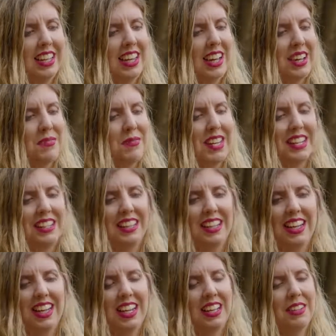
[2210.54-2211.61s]
I mean,
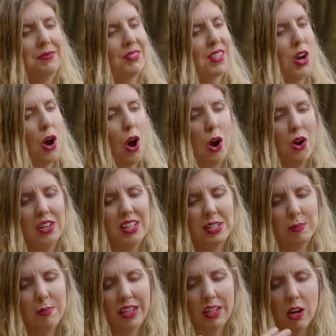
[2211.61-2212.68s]
all
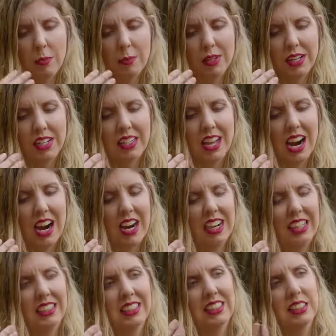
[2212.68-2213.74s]
these big companies
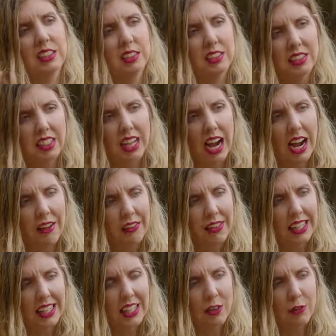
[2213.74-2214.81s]
are, I
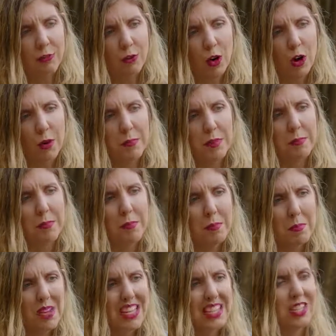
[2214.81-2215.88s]
think, in a form
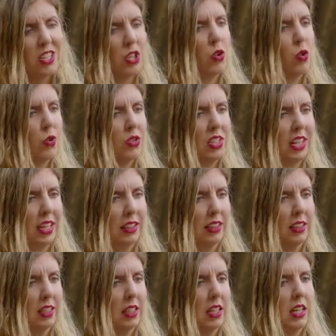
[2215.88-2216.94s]
misusing
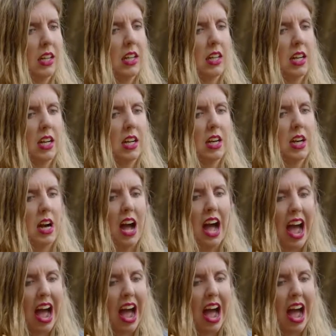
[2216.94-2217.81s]
our